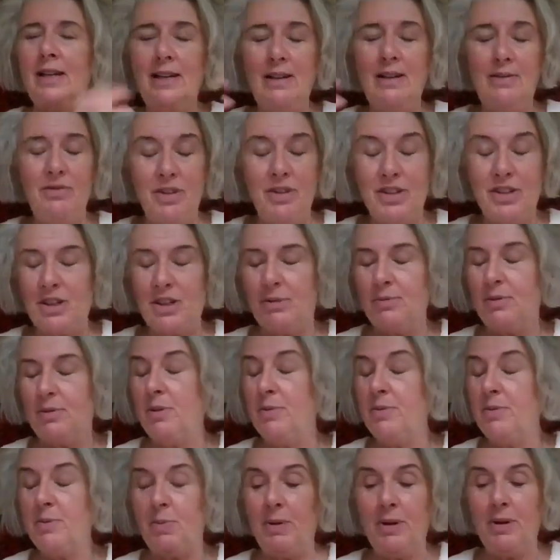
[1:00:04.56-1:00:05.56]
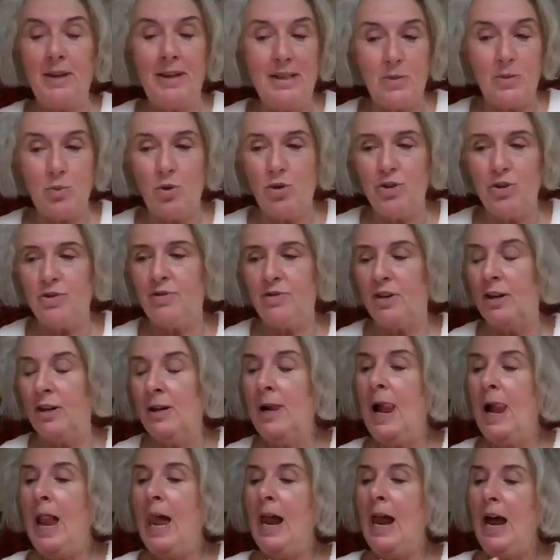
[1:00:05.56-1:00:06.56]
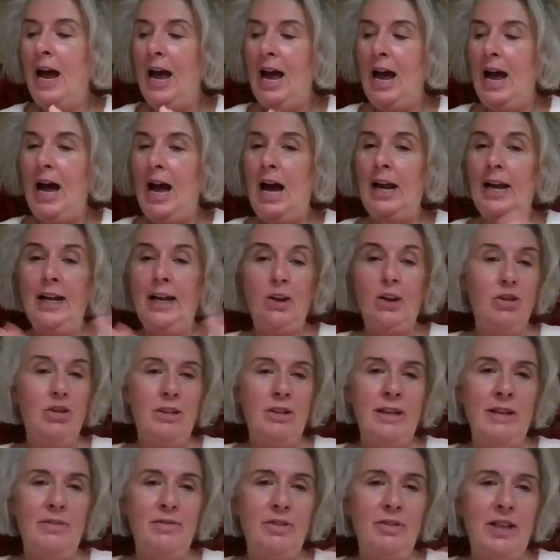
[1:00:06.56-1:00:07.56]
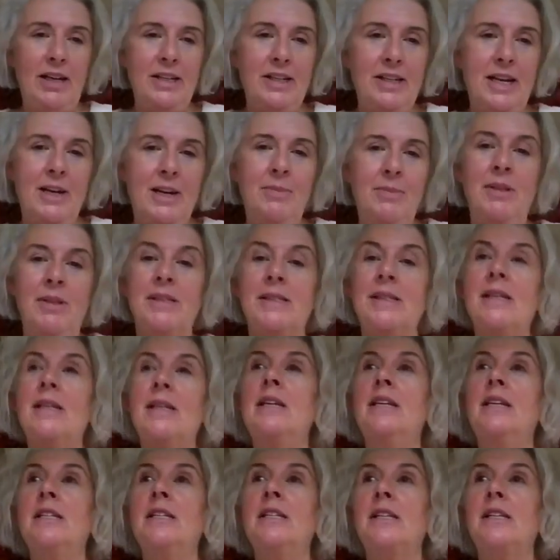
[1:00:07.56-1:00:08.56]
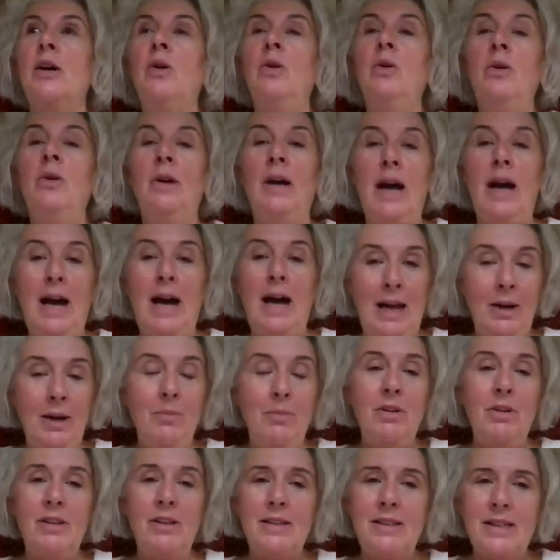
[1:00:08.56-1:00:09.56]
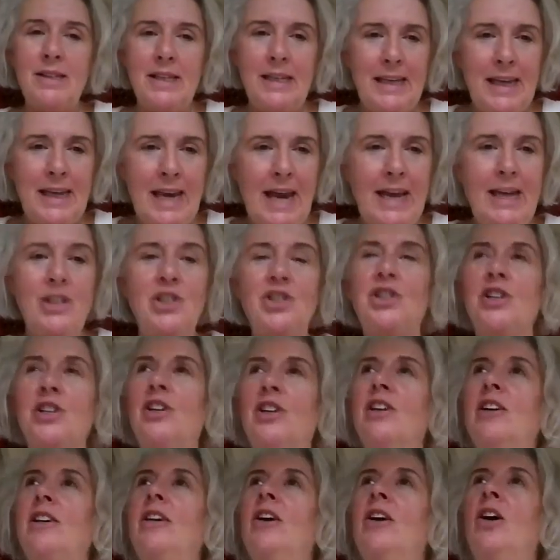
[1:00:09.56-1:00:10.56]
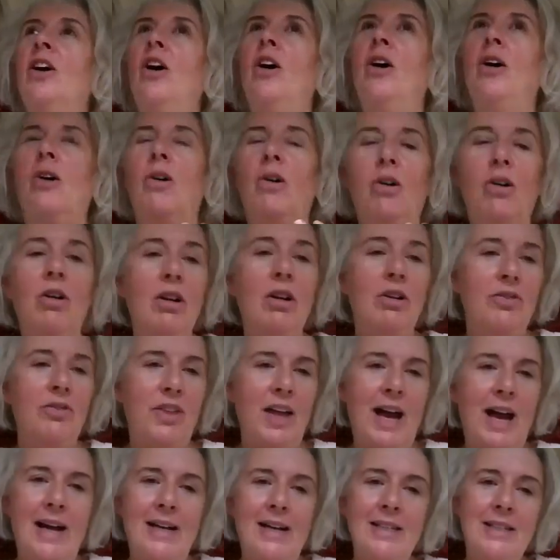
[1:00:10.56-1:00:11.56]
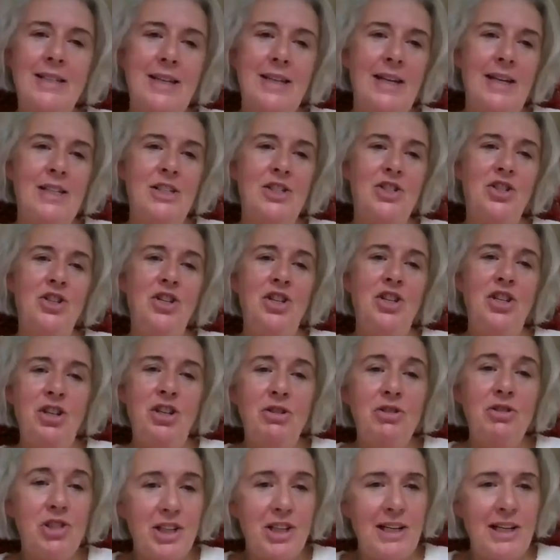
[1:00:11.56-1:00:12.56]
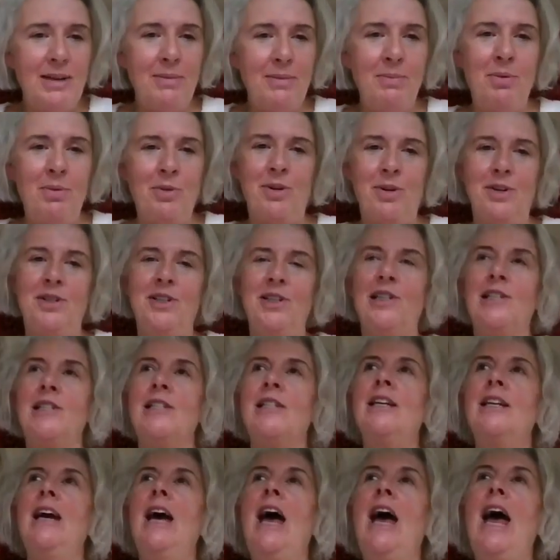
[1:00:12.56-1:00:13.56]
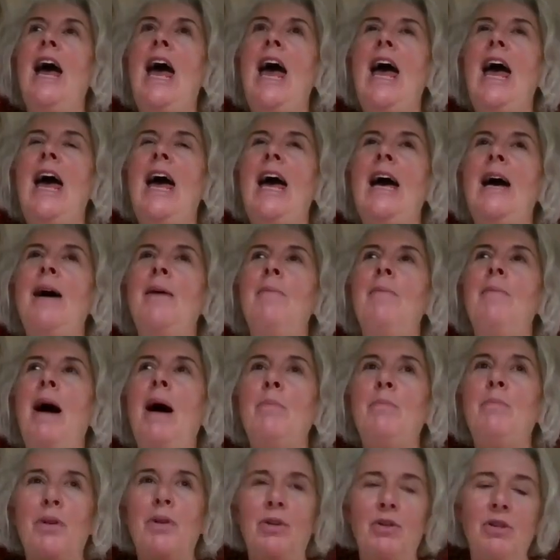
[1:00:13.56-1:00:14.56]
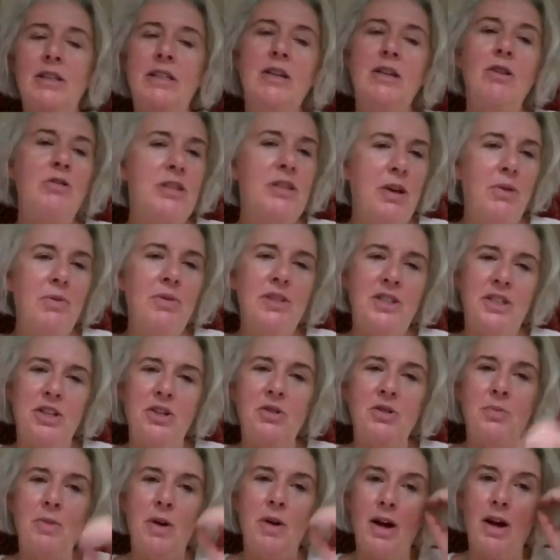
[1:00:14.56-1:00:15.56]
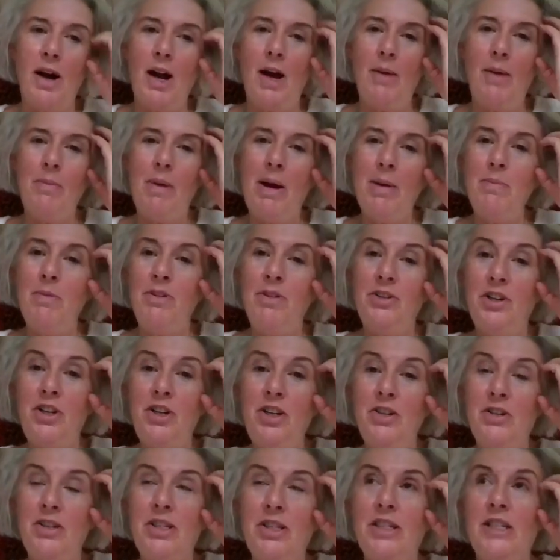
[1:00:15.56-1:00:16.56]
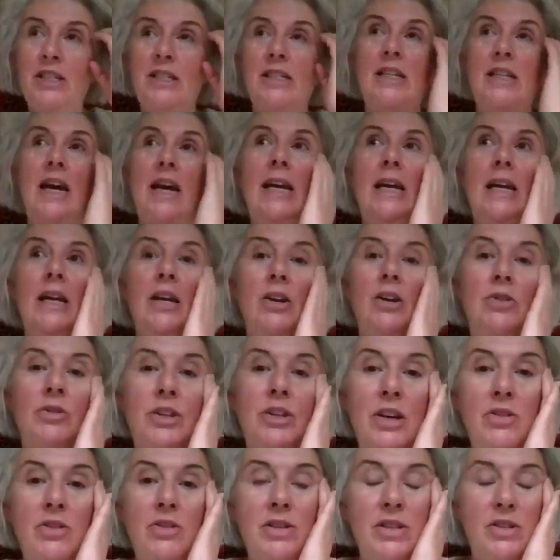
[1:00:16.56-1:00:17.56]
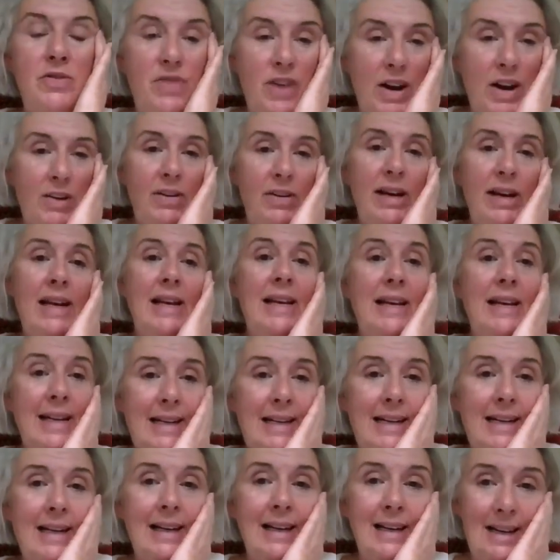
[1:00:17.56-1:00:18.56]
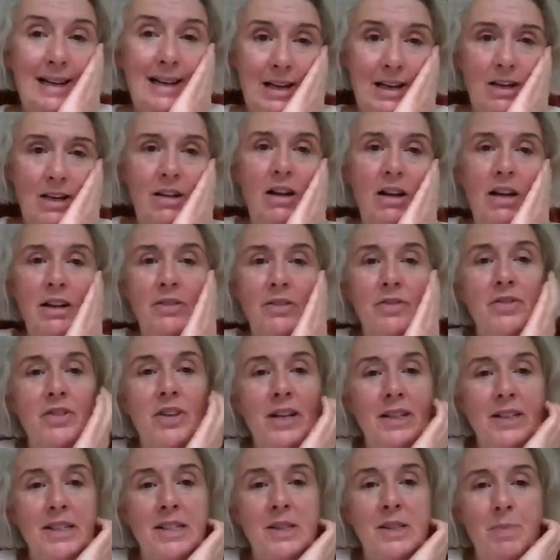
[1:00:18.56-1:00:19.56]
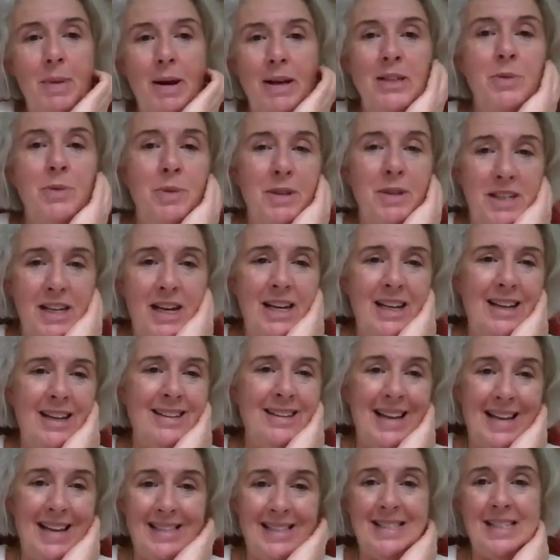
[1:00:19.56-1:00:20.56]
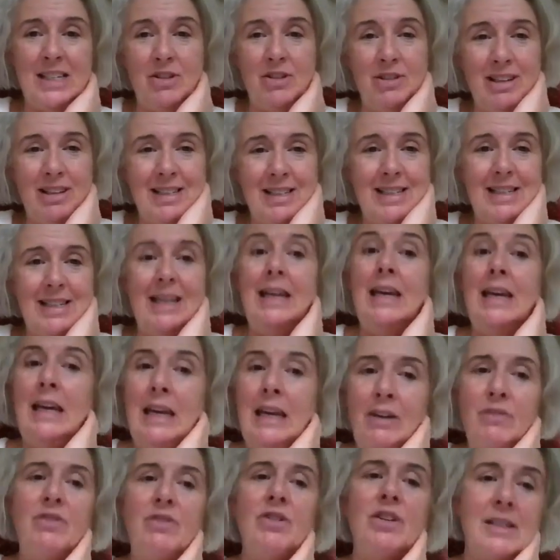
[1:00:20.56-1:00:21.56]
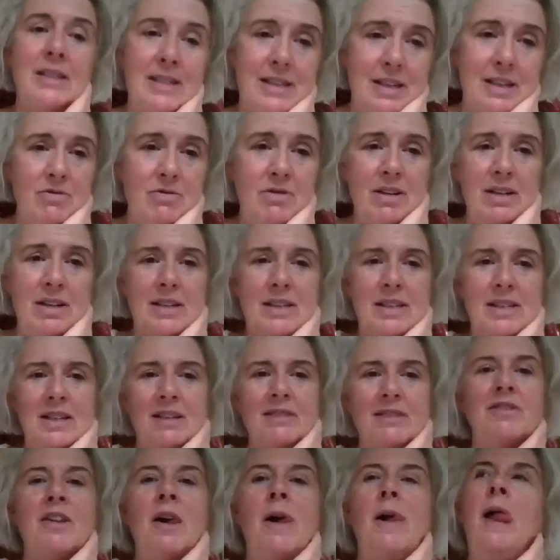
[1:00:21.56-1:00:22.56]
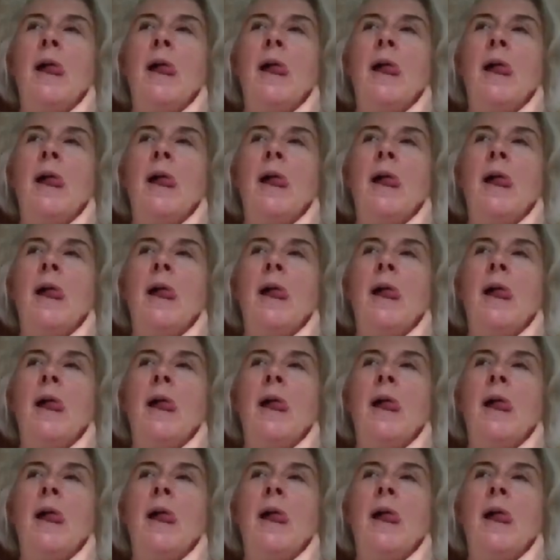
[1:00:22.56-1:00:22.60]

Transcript: and I live in the suburbs, but it's wonderful. And I couldn't live without animals. So, animals, nature, all of that is hugely important. But also so is humor. And my mother used to say, there is very little in life that is meant to be taken that seriously, even the serious stuff.